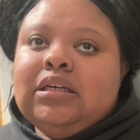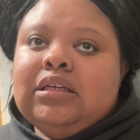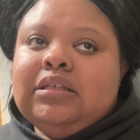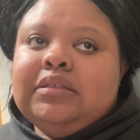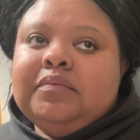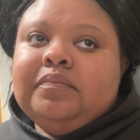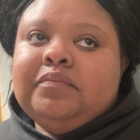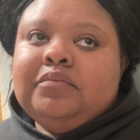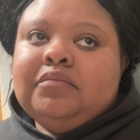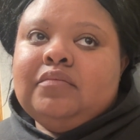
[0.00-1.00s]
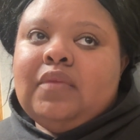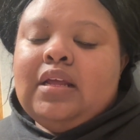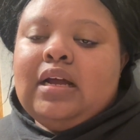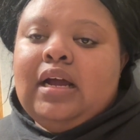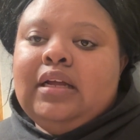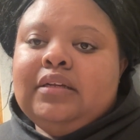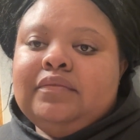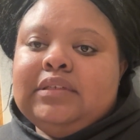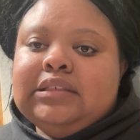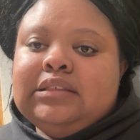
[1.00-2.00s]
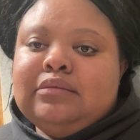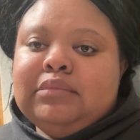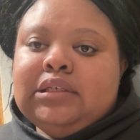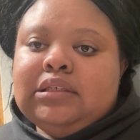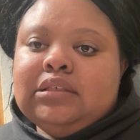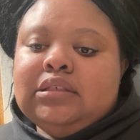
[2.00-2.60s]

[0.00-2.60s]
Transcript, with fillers: um, it kind of gets me